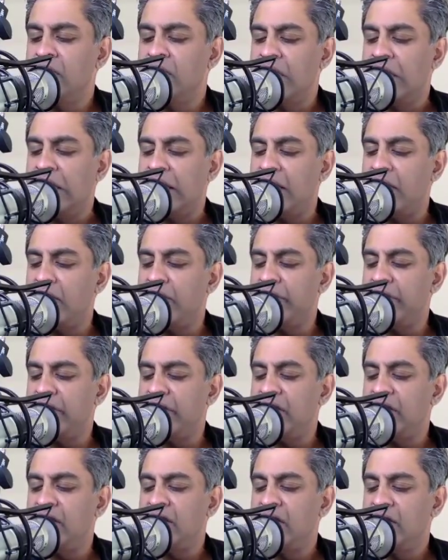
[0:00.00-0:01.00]

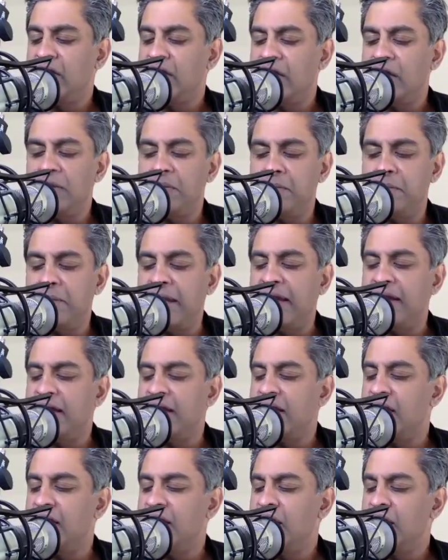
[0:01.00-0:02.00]
Harry and
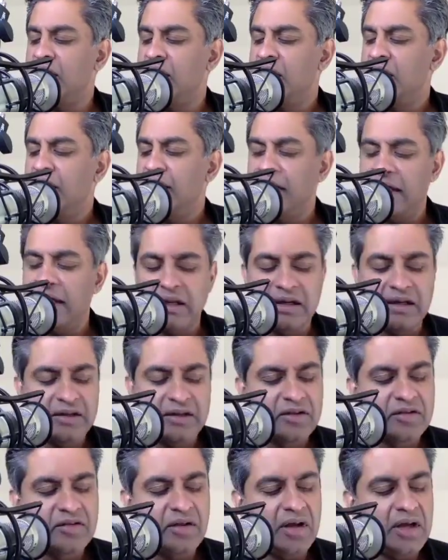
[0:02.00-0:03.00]
Meghan. And
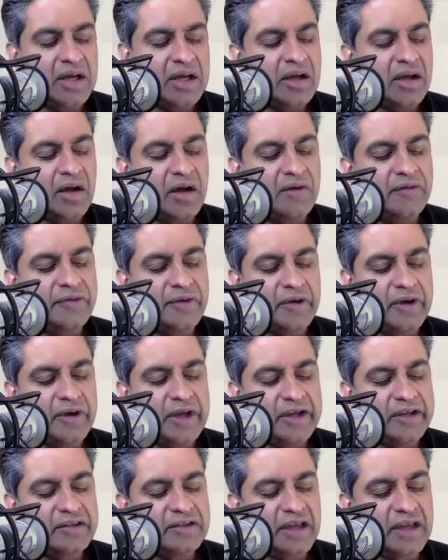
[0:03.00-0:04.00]
it's uh, all very
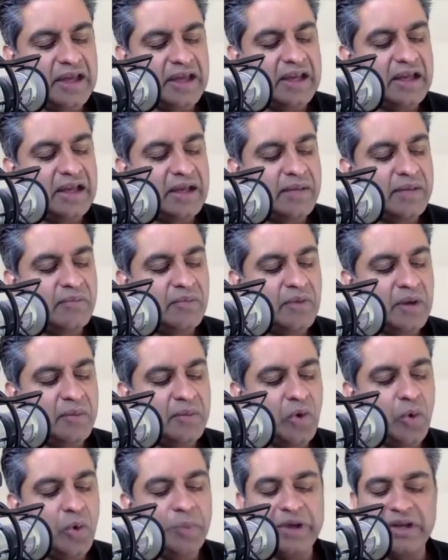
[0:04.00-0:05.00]
exciting. I'm, I'm
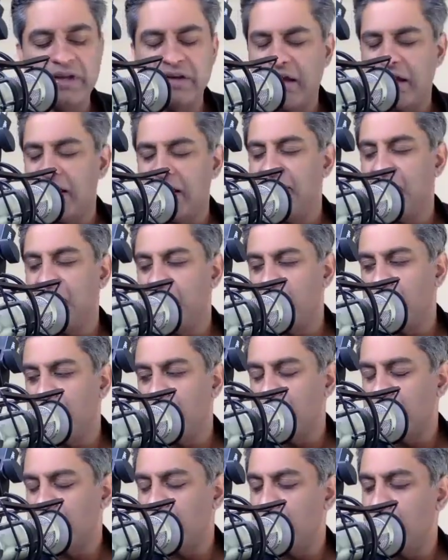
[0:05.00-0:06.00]
hoping to have them over
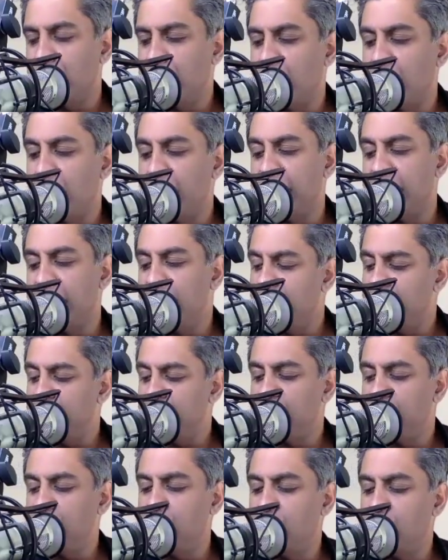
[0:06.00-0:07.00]
for a barbecue
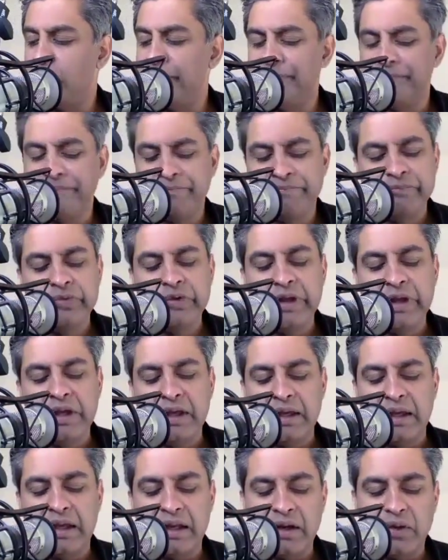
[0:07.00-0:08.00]
soon
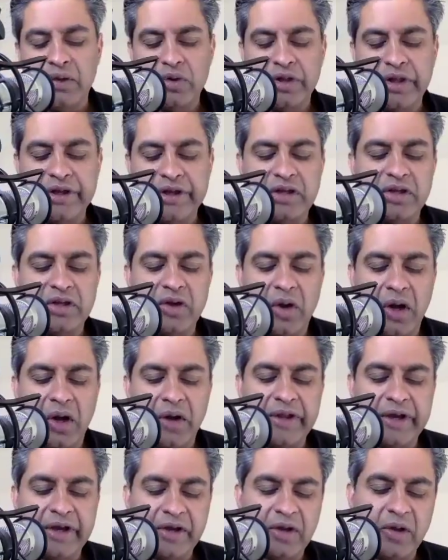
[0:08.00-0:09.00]
and I will let you know how
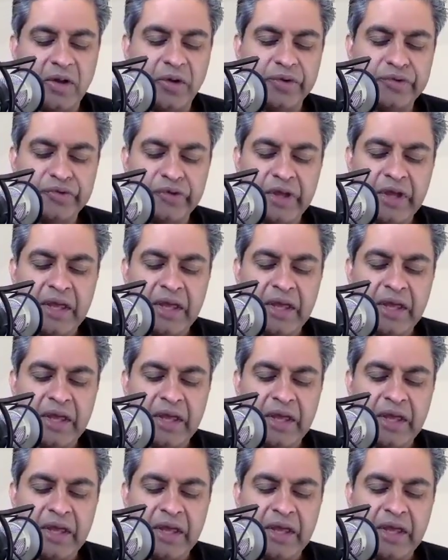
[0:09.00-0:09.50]
that goes.